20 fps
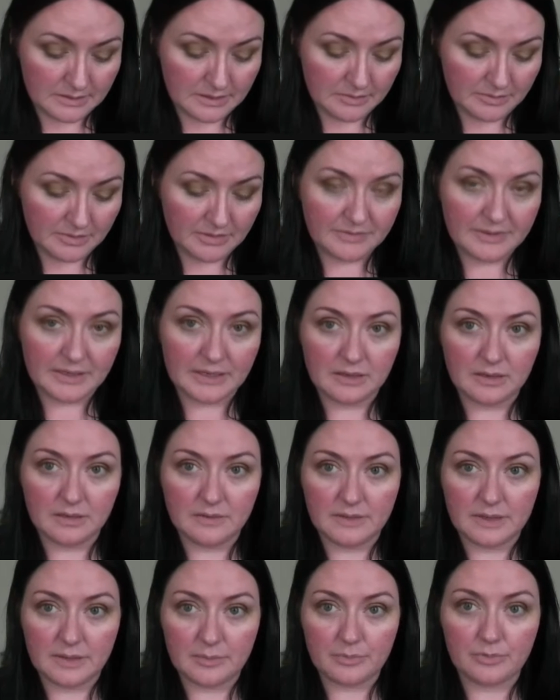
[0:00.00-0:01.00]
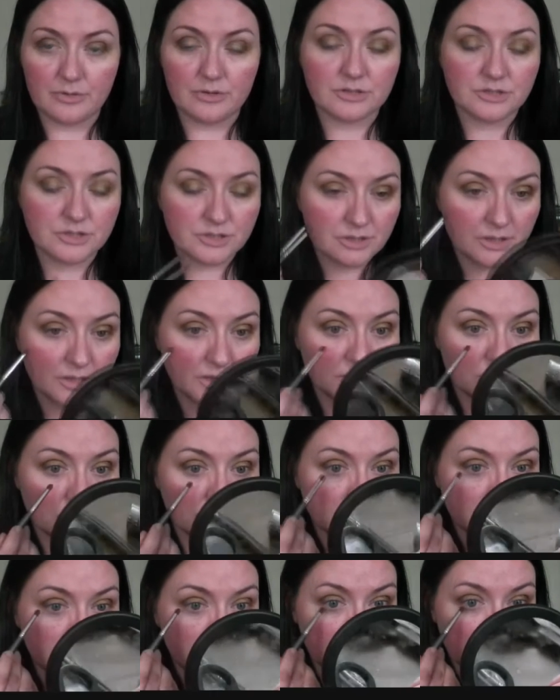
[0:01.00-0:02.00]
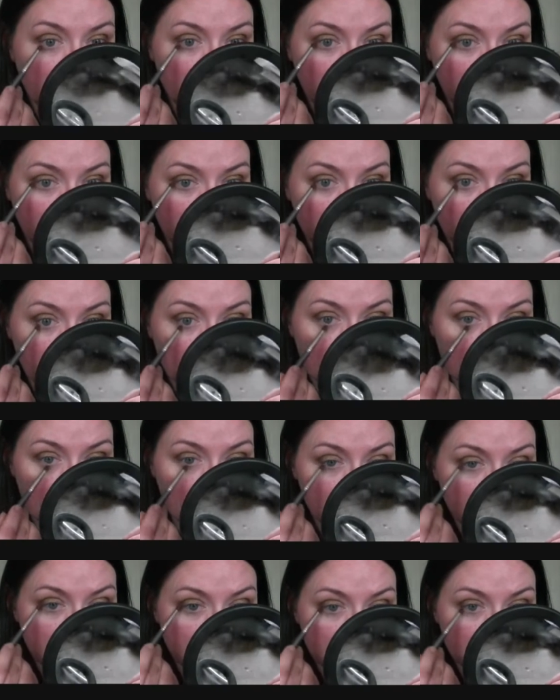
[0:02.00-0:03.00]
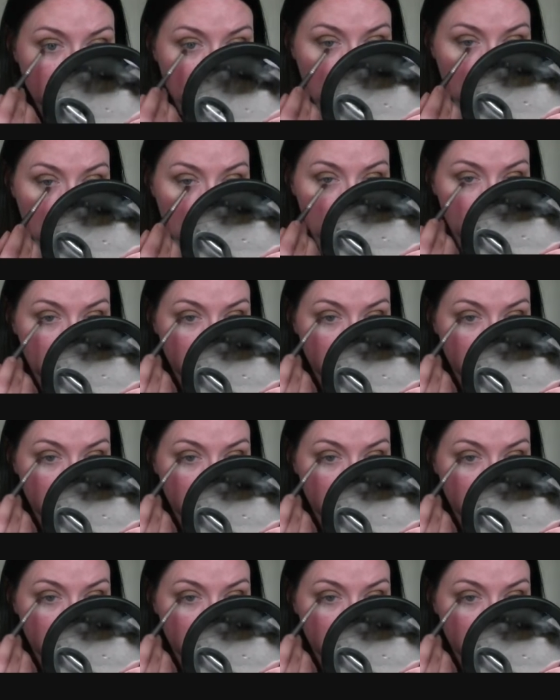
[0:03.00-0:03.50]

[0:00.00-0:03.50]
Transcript: little bit of that on that brush and just putting it under my eyes as well.